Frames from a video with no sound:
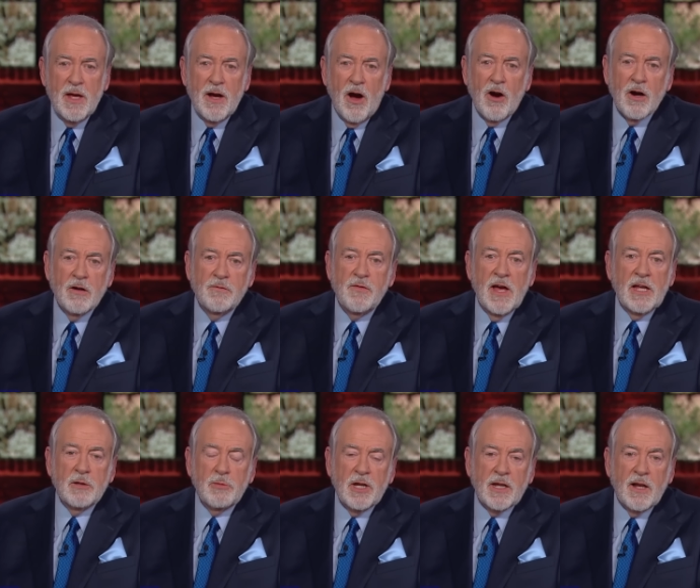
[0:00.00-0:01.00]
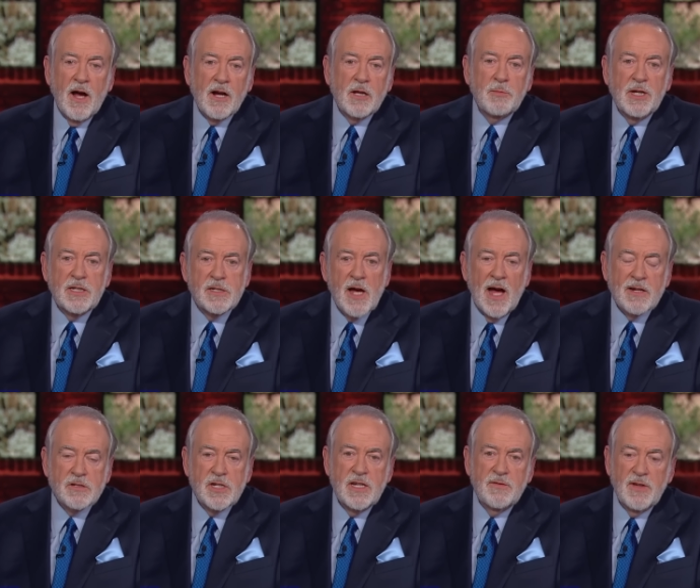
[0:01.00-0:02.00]
are available at
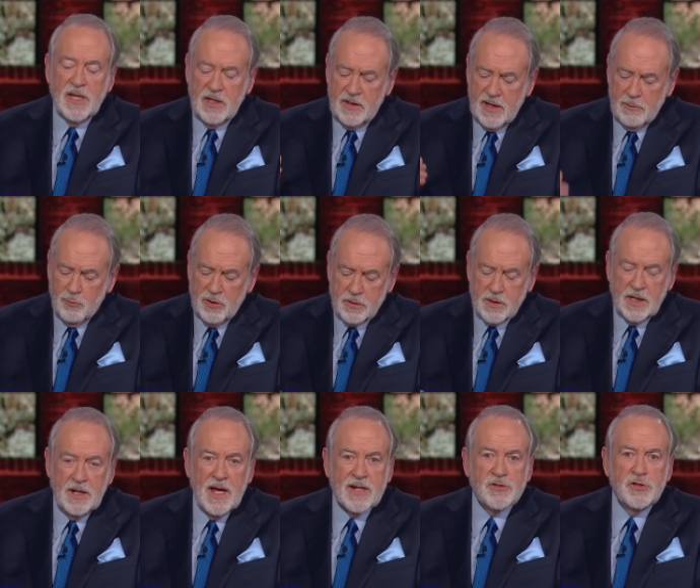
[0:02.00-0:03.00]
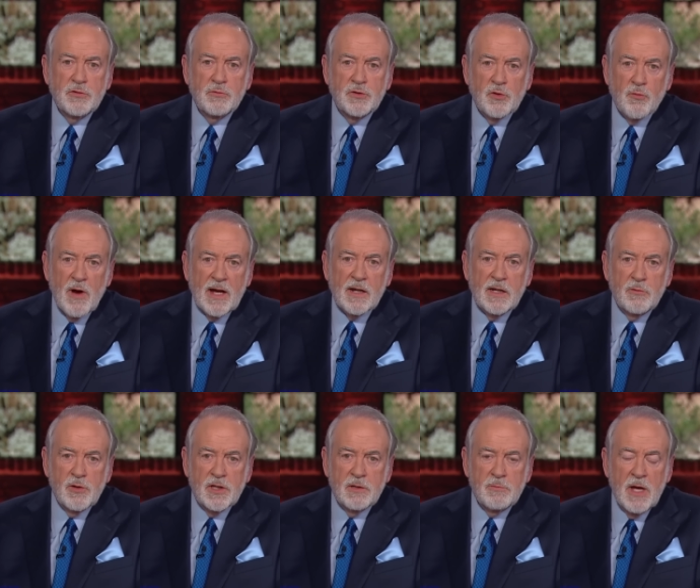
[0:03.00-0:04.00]
Huckabee.tv that will connect you directly
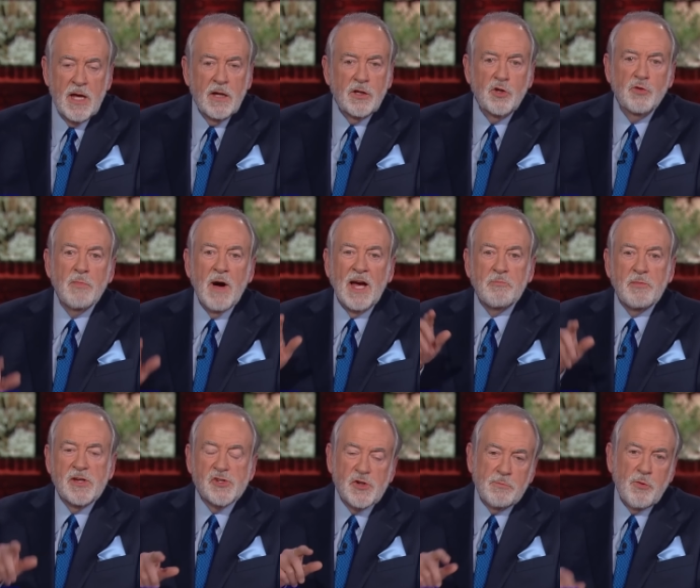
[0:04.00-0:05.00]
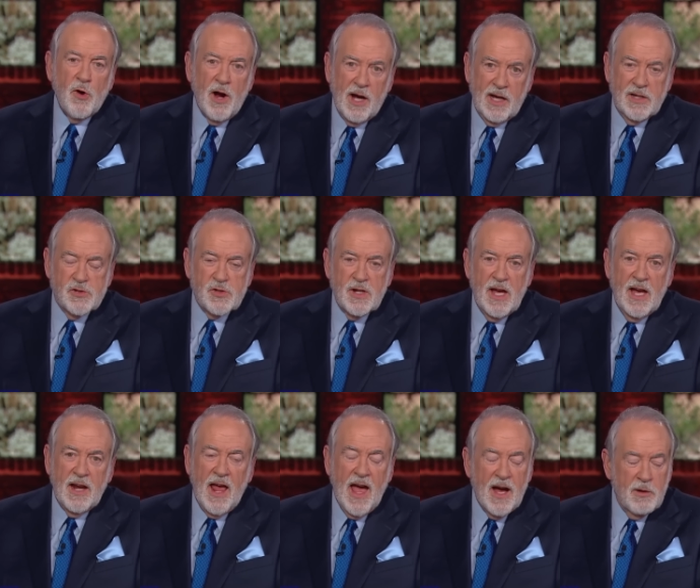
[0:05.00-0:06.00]
with him. You might be surprised
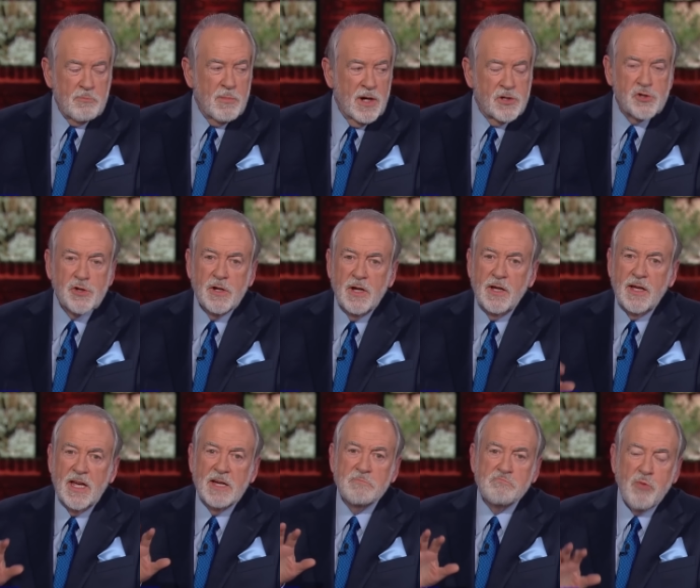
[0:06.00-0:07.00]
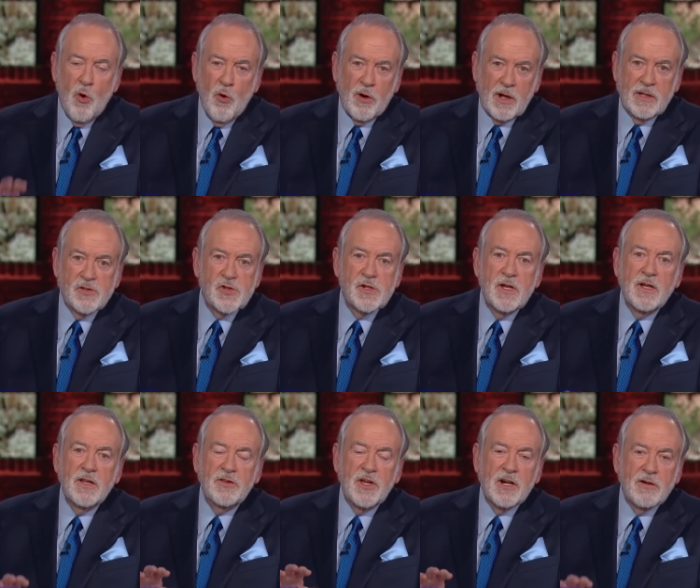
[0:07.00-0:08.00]
at how much importance
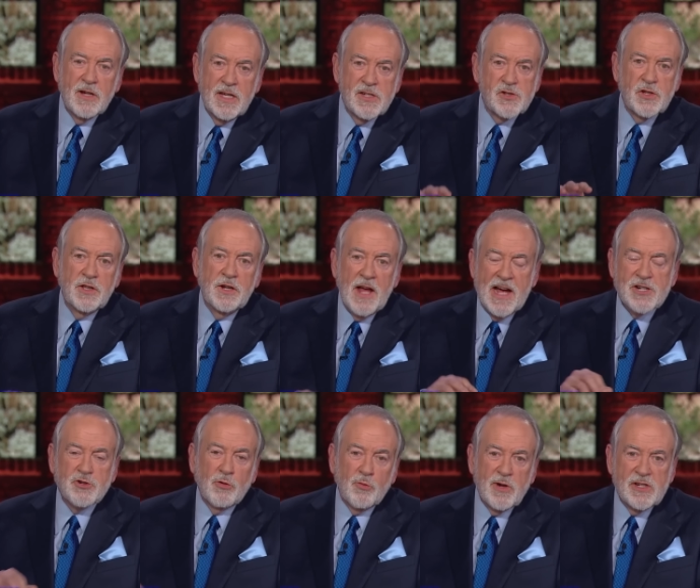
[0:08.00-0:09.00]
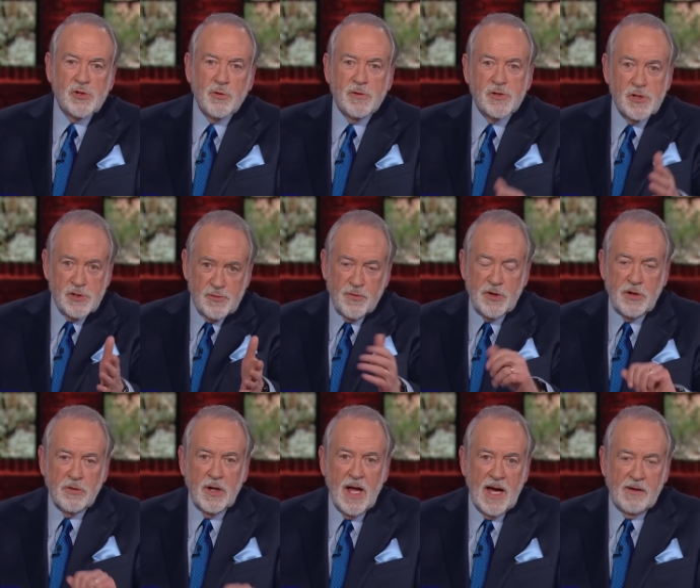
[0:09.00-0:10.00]
there is in the natural resources for
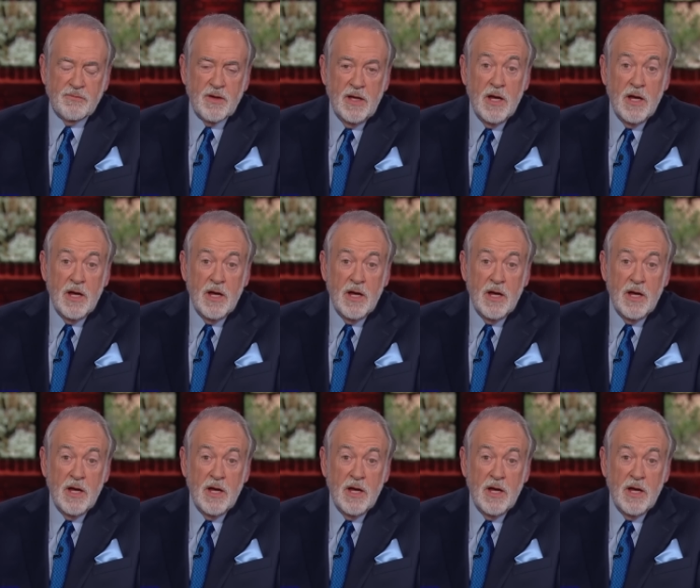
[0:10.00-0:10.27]
your life.